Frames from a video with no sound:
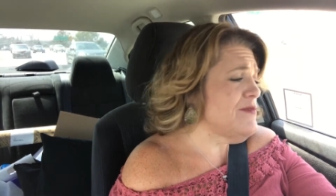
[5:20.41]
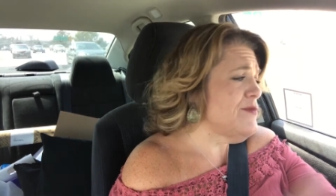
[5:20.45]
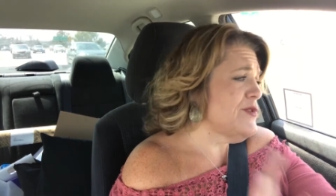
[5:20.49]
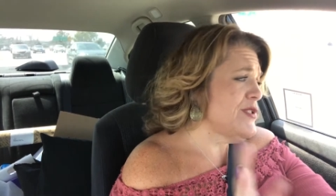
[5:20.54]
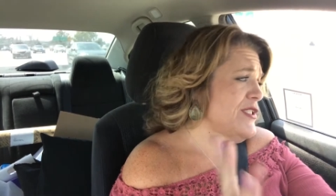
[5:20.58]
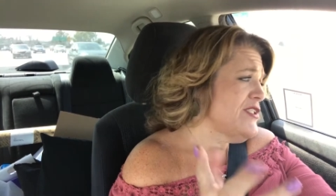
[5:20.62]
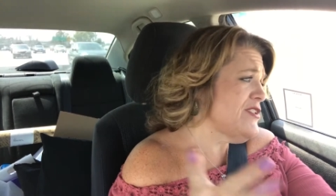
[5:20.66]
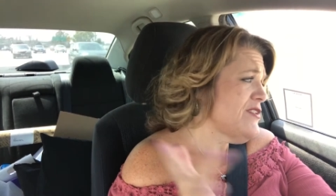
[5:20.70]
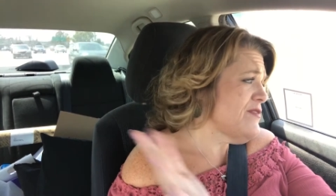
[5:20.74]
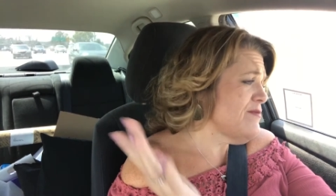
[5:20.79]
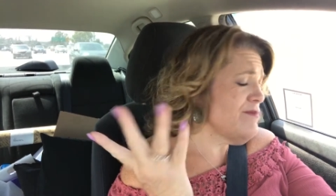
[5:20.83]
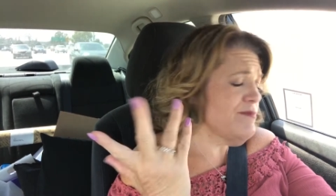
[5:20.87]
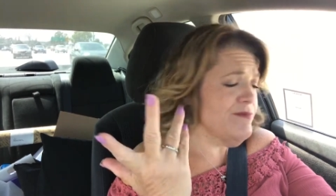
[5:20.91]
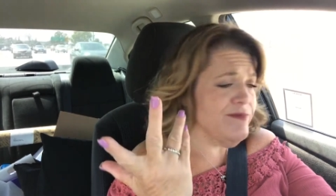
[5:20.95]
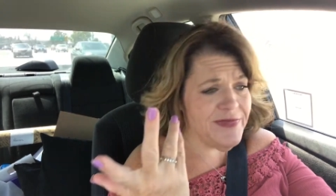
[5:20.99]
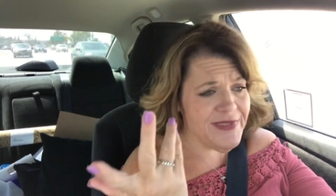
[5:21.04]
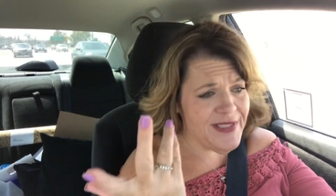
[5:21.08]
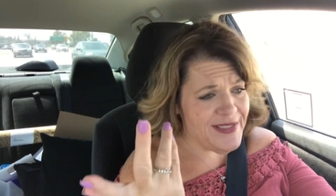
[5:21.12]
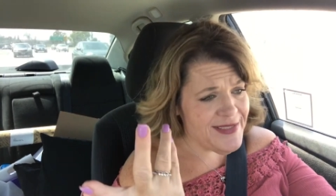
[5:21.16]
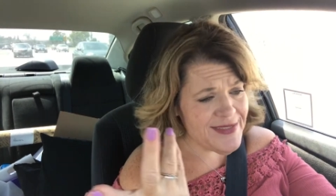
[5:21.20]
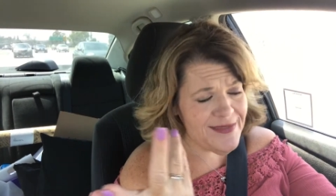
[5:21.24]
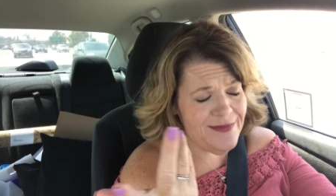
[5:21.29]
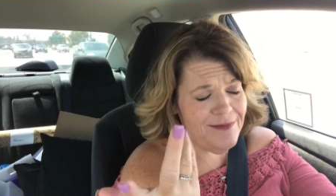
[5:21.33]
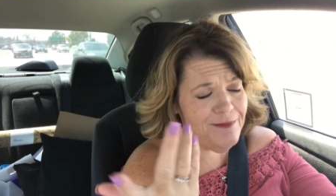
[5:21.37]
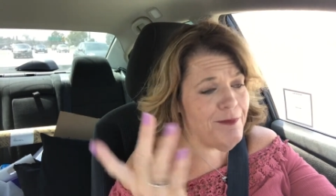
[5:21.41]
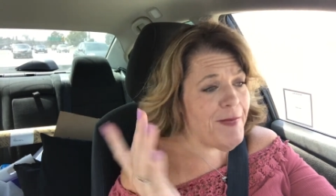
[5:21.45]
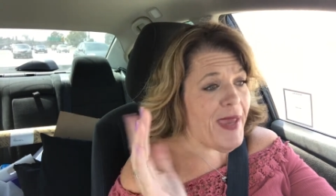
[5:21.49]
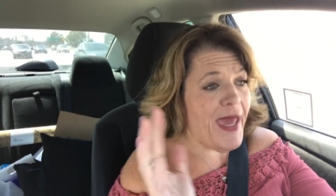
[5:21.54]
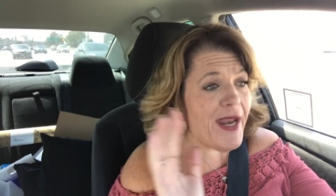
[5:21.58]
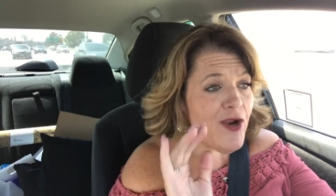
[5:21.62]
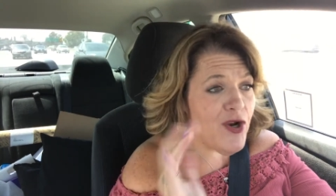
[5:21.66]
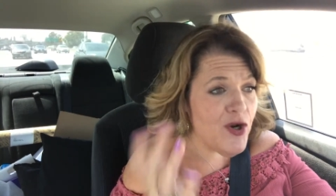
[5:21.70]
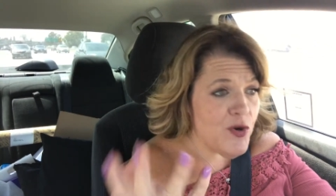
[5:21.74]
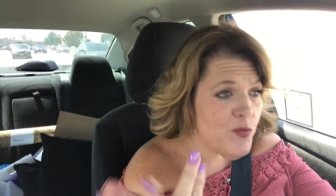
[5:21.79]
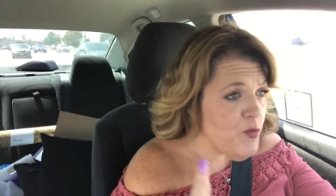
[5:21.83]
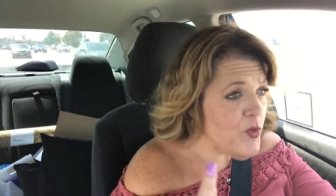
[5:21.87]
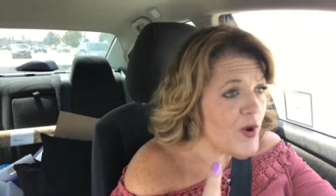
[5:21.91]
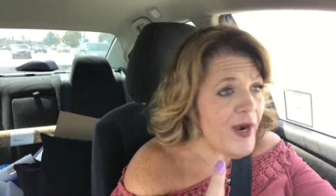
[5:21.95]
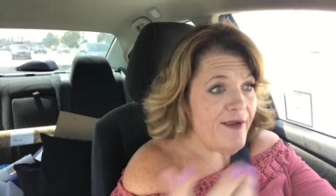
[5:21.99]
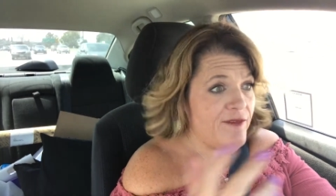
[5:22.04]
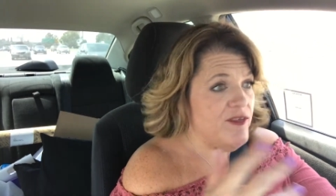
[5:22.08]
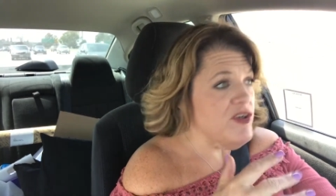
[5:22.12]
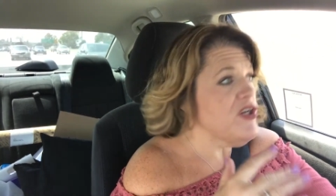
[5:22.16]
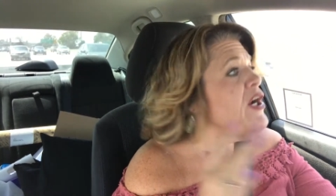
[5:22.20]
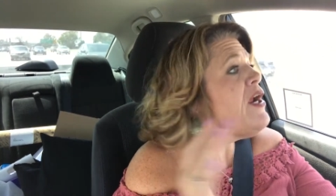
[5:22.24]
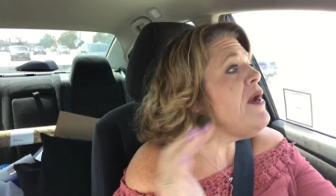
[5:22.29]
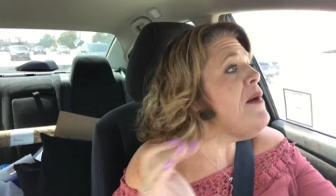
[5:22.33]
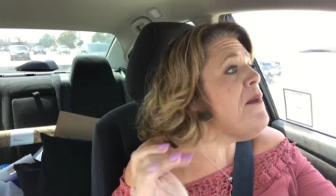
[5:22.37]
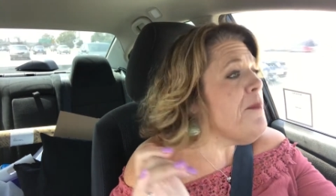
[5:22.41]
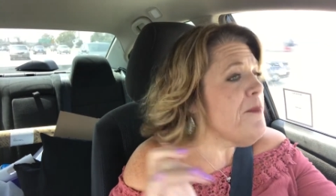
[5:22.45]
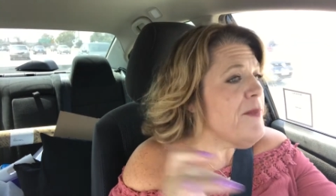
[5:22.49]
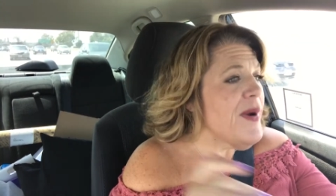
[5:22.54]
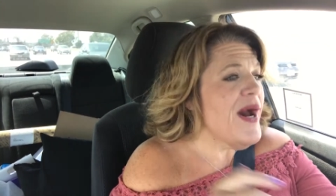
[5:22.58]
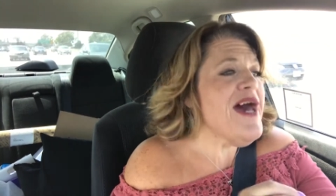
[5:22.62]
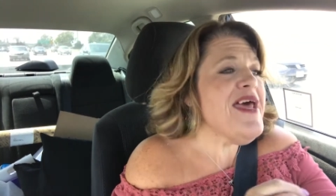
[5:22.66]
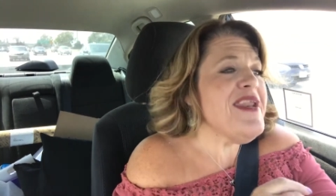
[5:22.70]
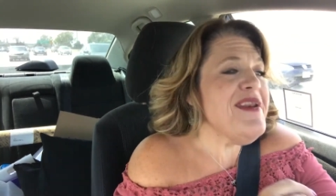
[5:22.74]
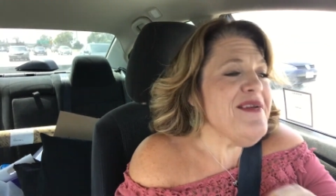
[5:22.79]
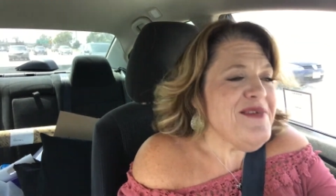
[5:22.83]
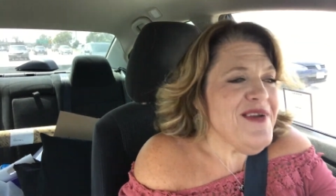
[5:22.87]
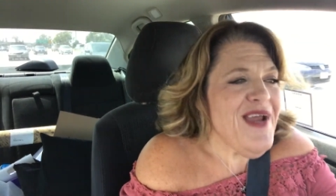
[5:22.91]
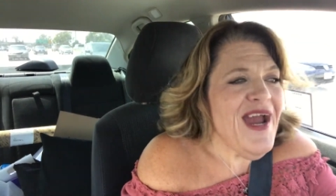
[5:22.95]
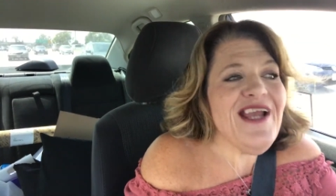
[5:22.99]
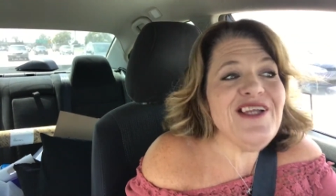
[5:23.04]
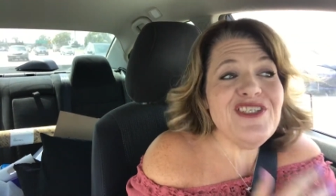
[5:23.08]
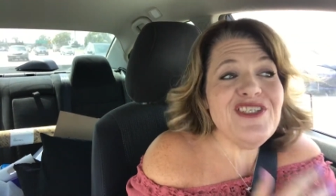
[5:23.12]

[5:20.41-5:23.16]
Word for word: which doesn't matter, whatever. But